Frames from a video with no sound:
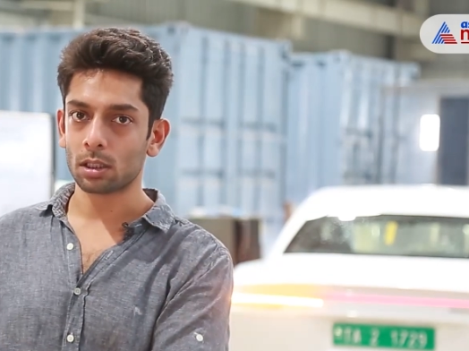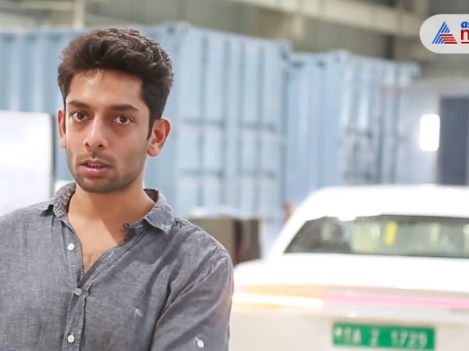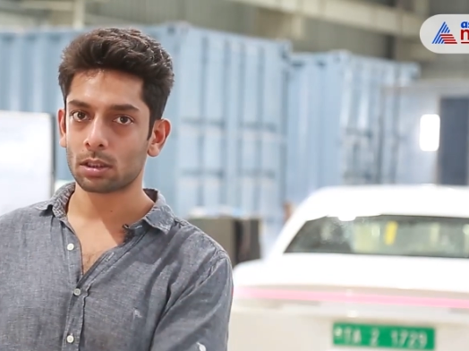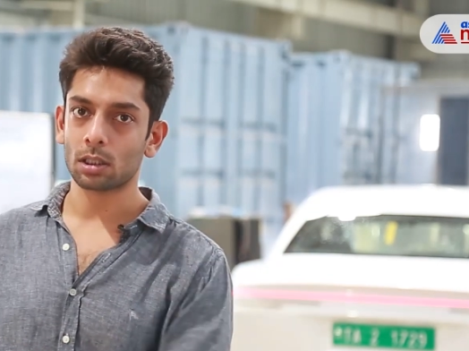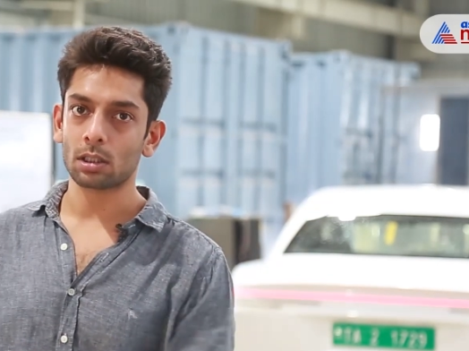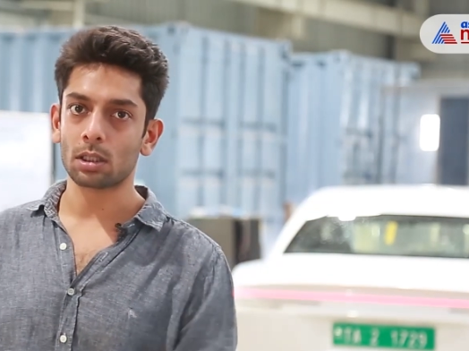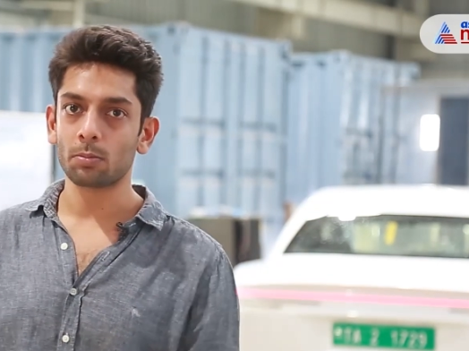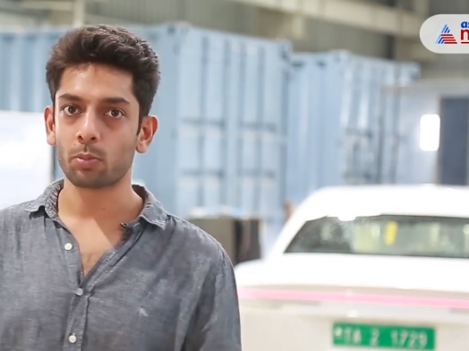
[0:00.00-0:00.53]

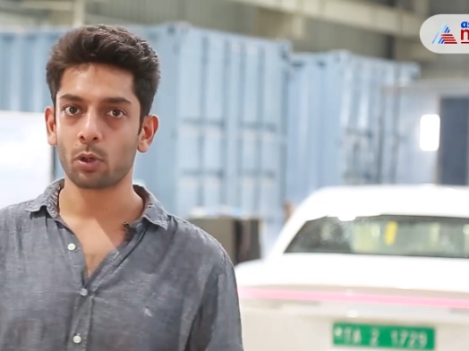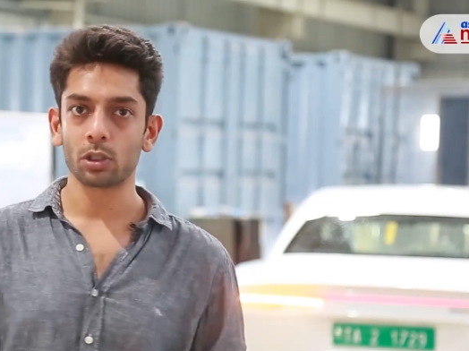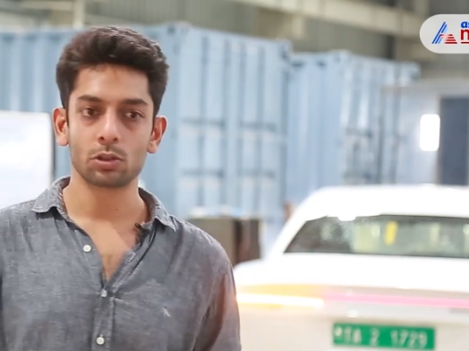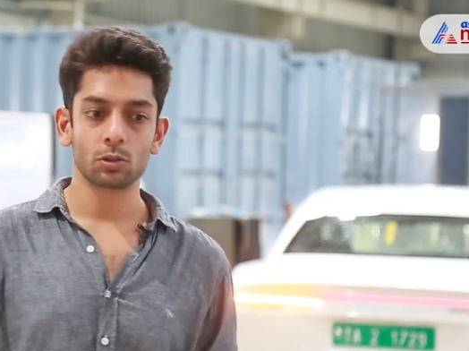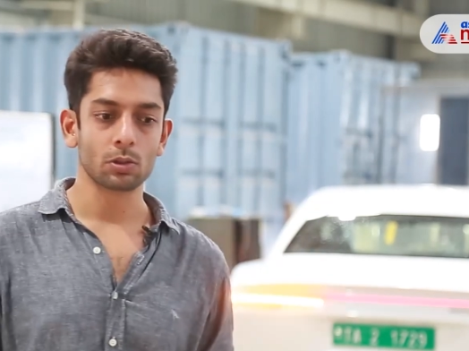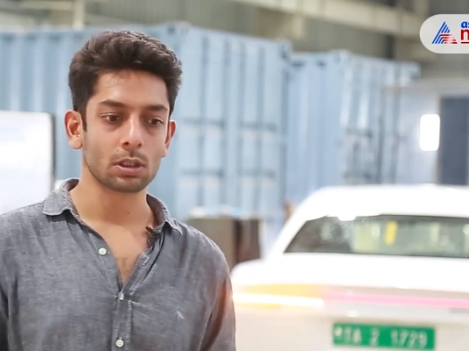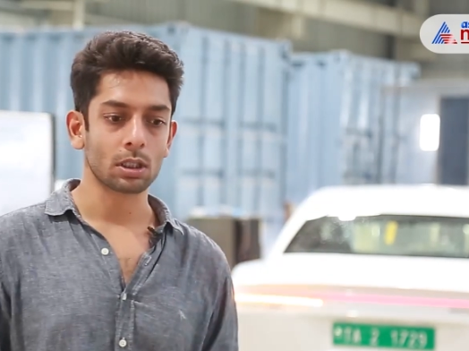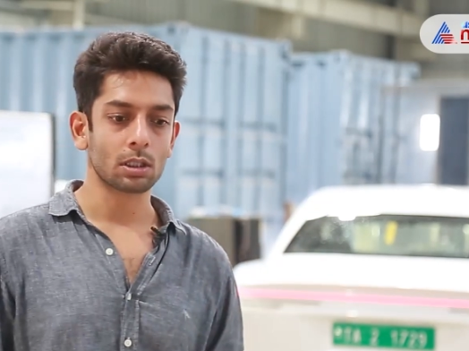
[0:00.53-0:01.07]
certain
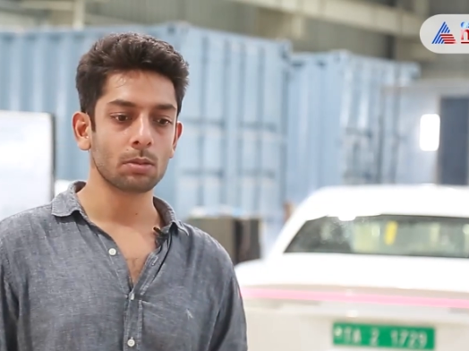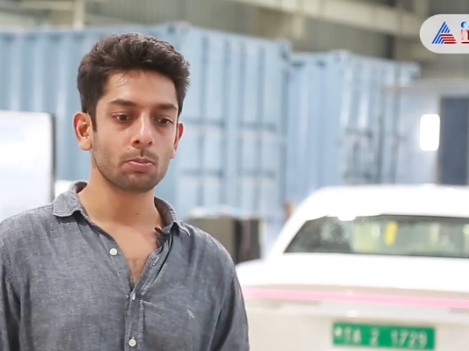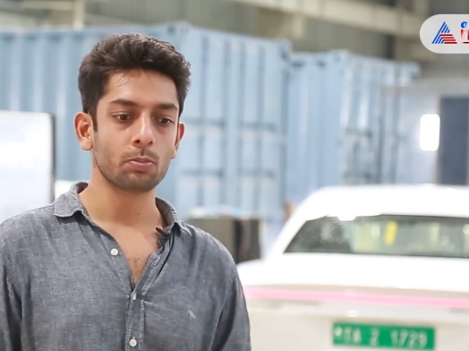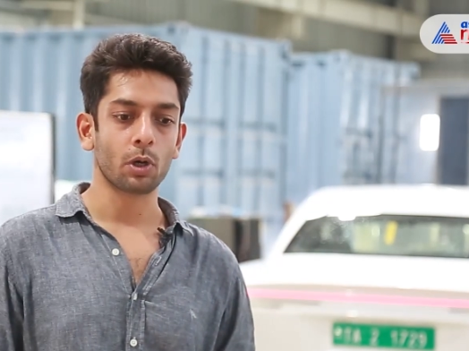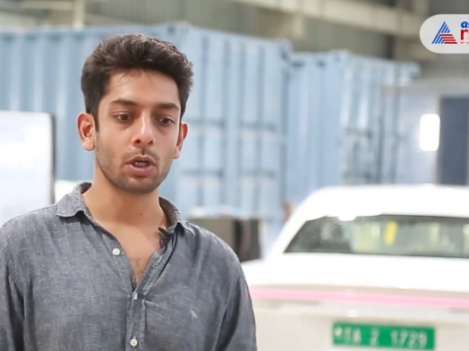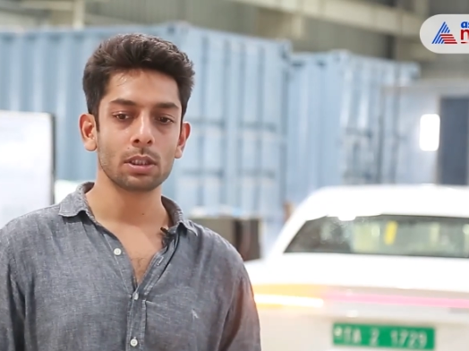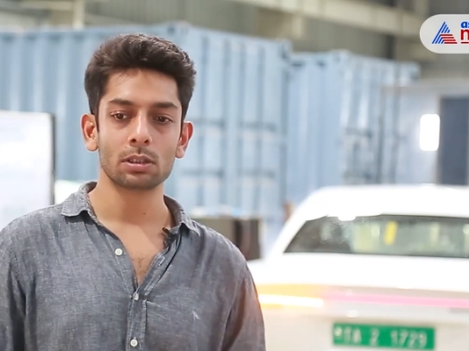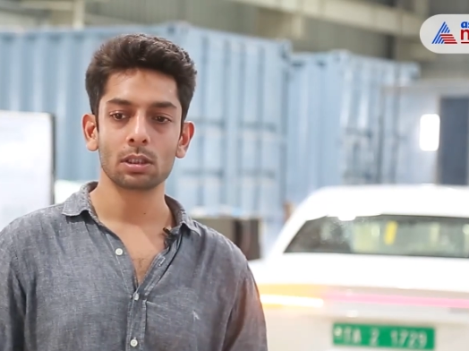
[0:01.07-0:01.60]
points to certain
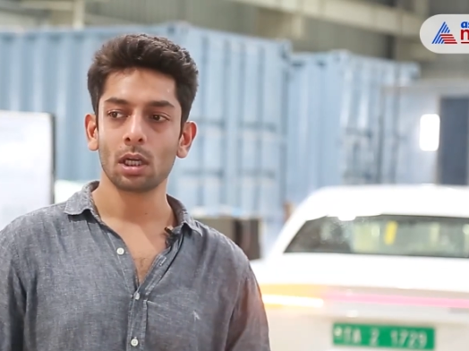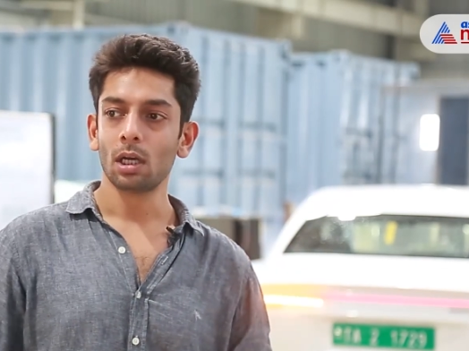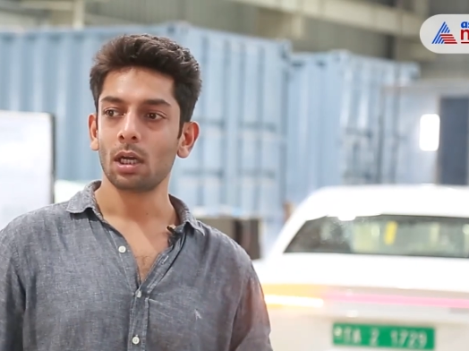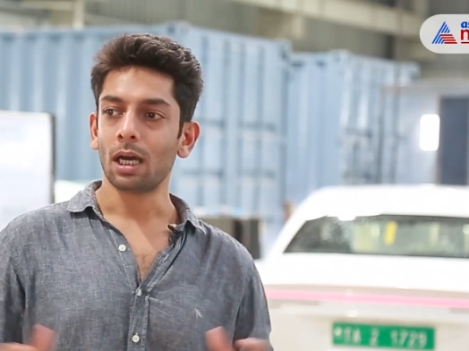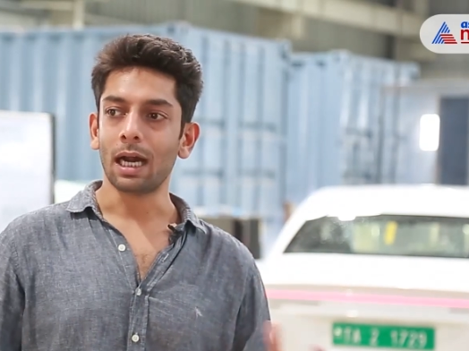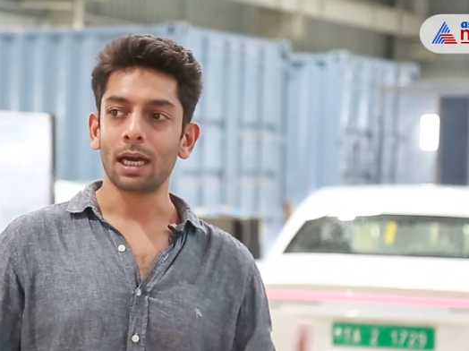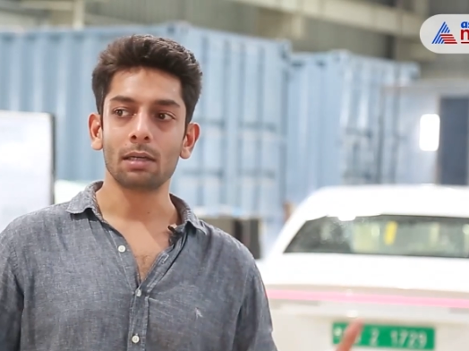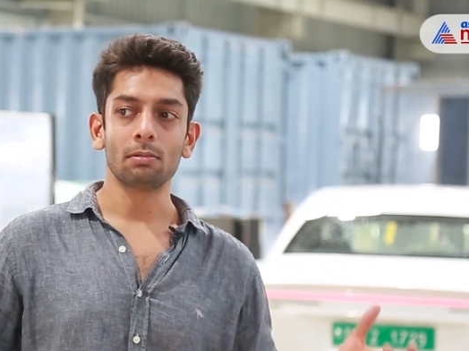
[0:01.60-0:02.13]
points
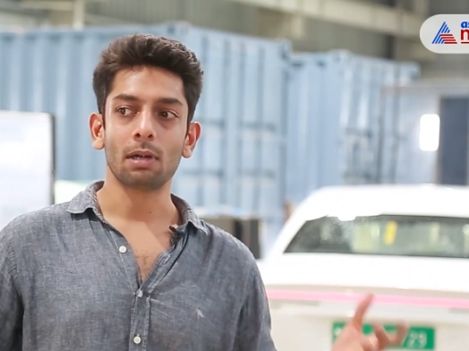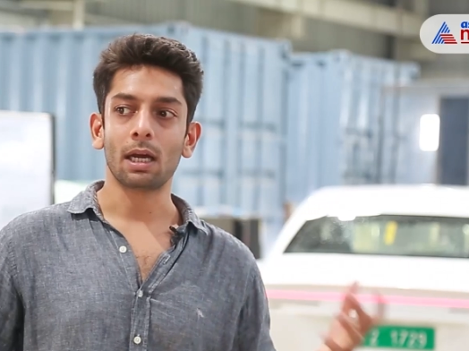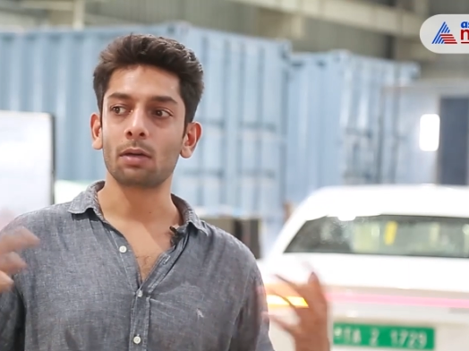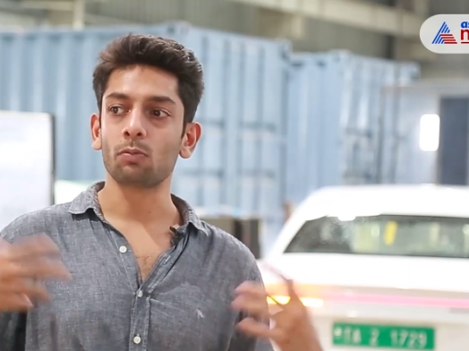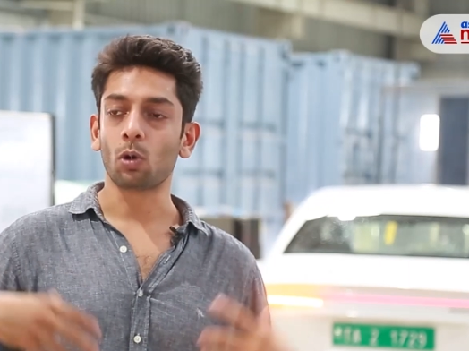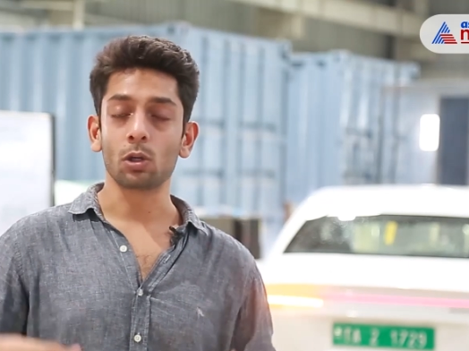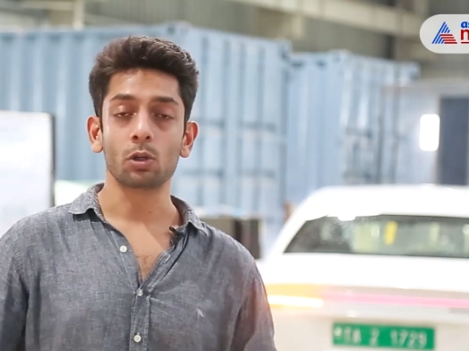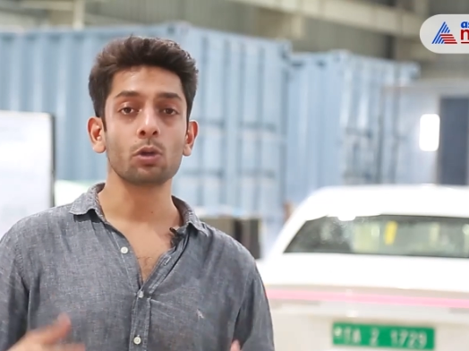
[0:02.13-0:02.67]
and
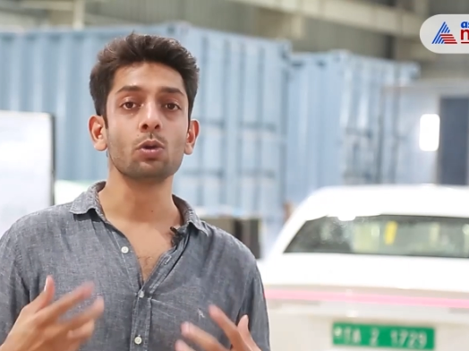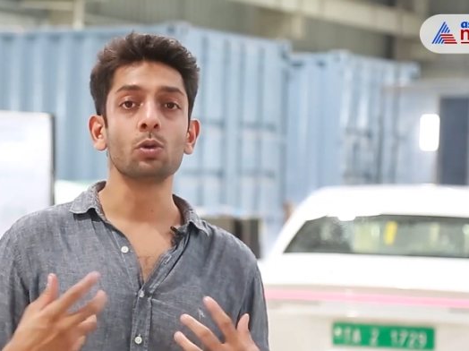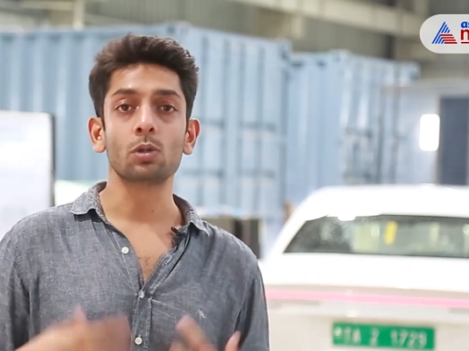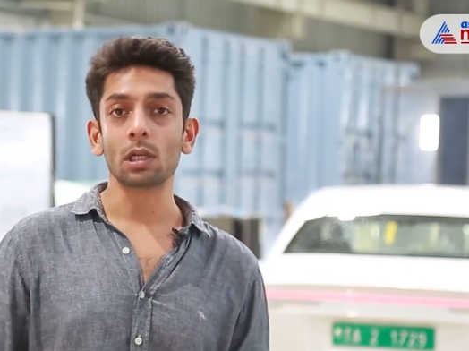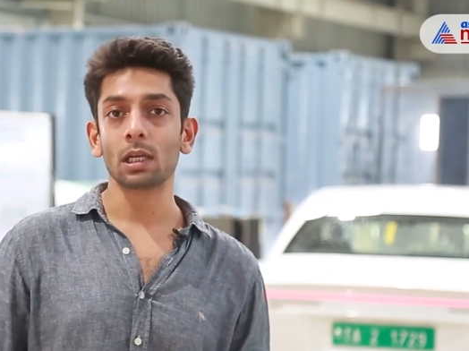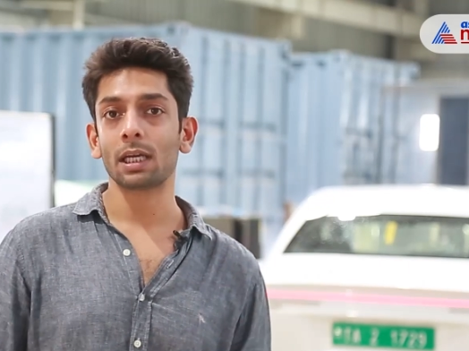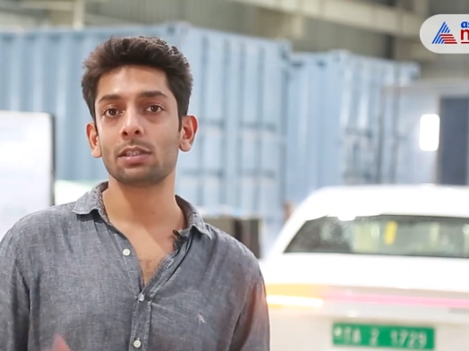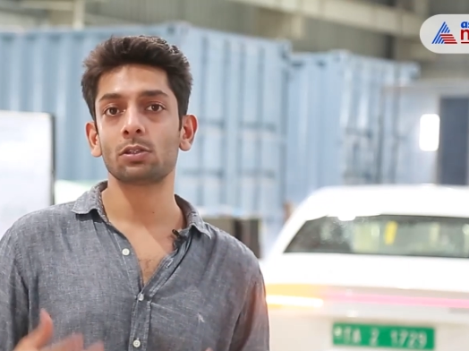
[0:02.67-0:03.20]
want to
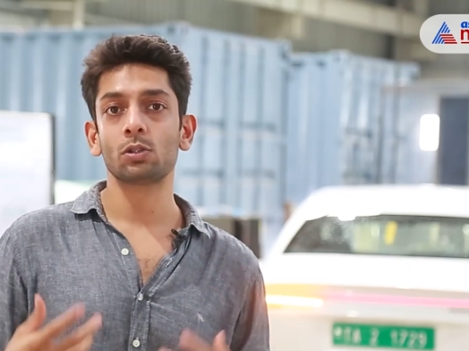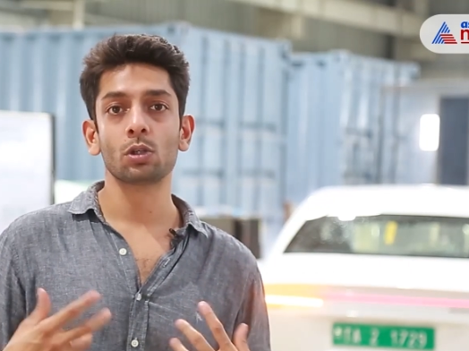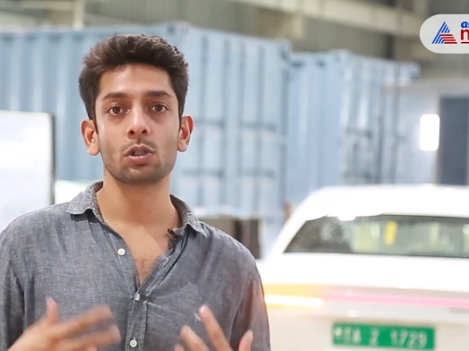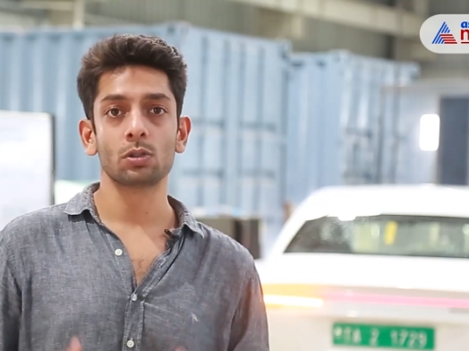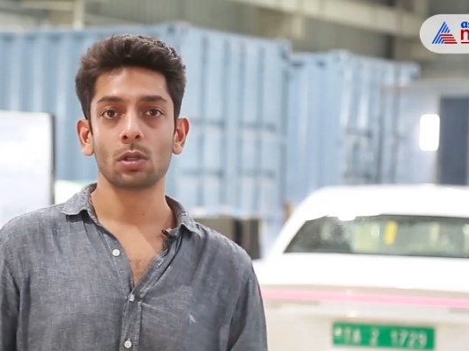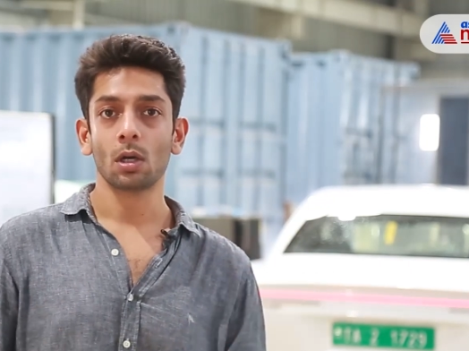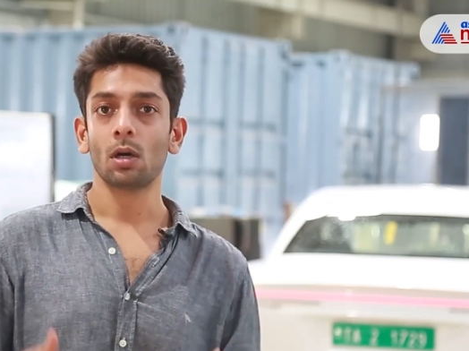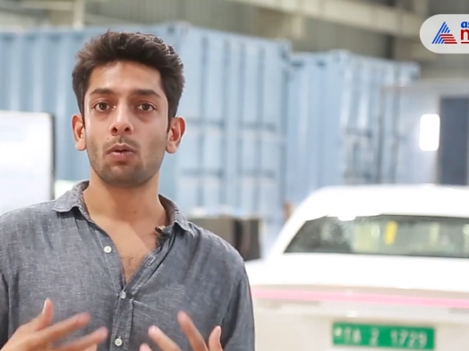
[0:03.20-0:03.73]
utilize those